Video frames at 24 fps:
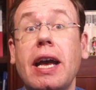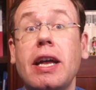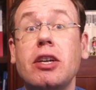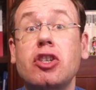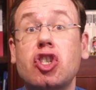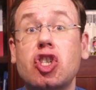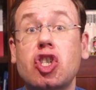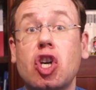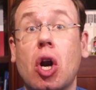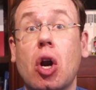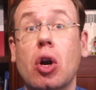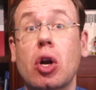and
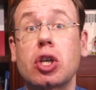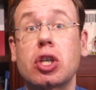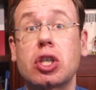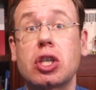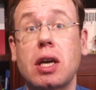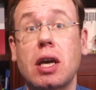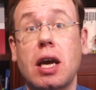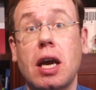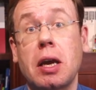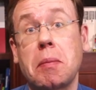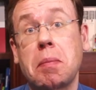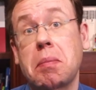charge
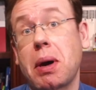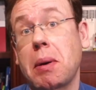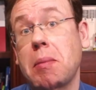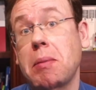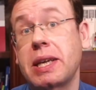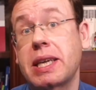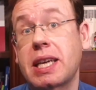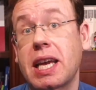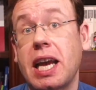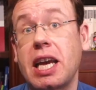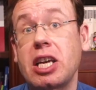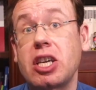a
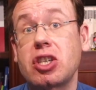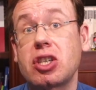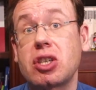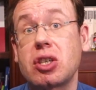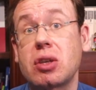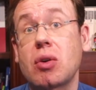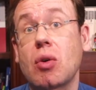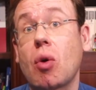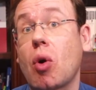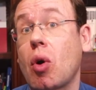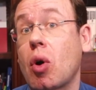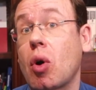
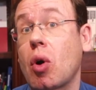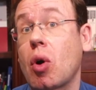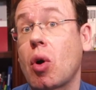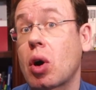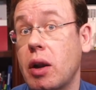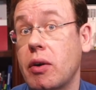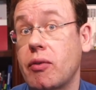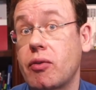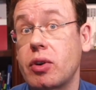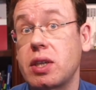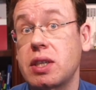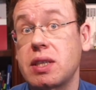publication or
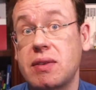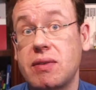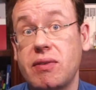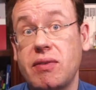conference